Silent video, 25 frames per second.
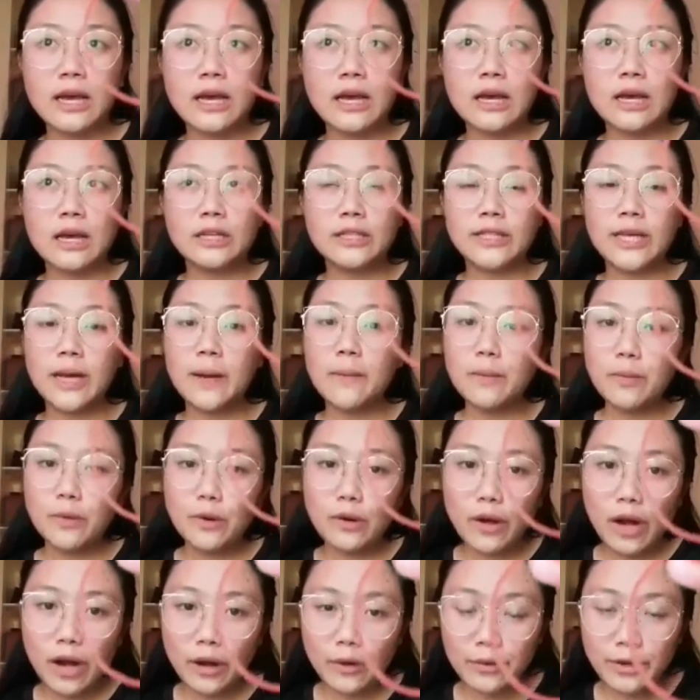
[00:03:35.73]

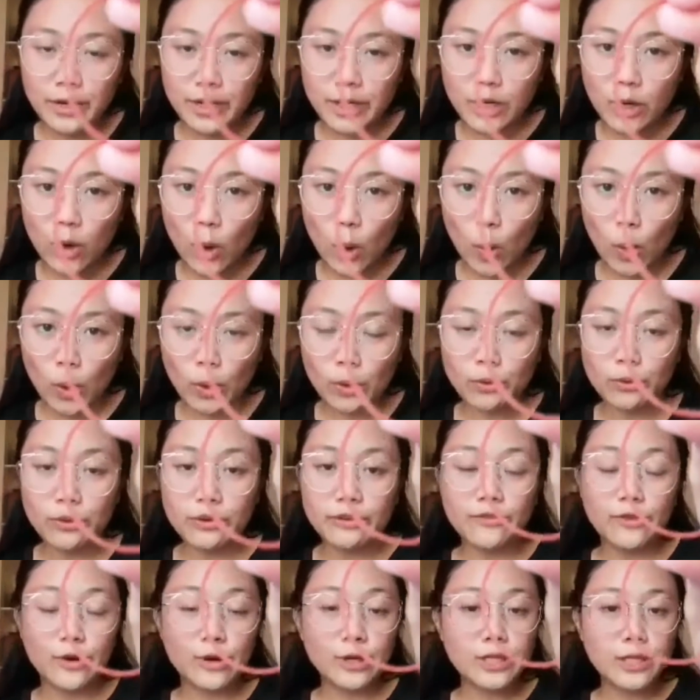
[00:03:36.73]
temporary or
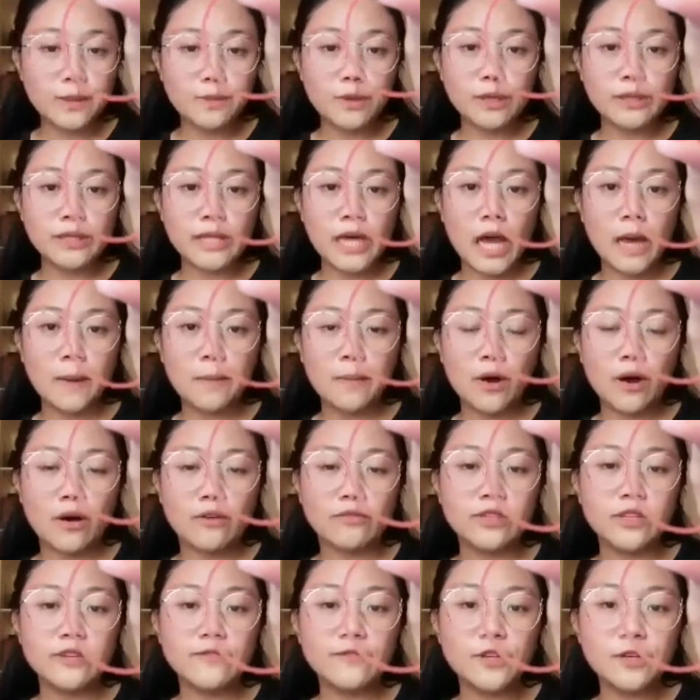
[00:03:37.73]
reversible type of
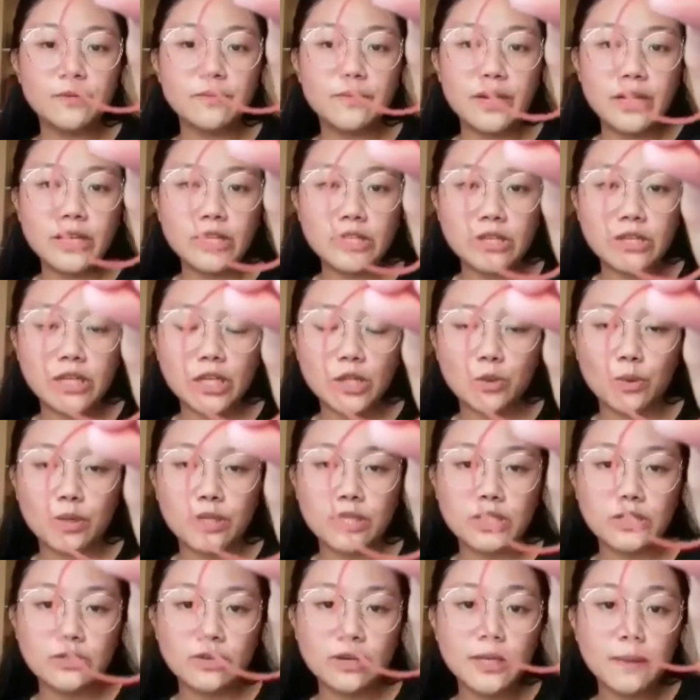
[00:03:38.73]
deformation that when
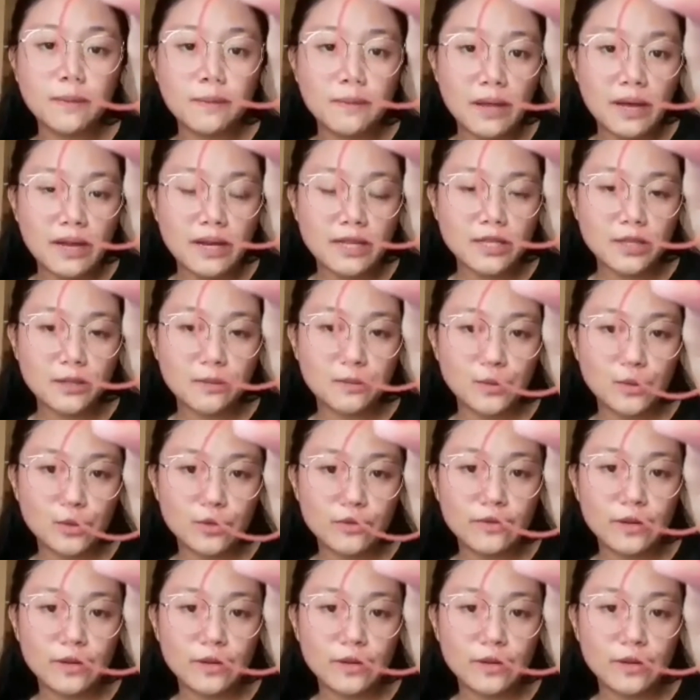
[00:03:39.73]
stress applied is removed,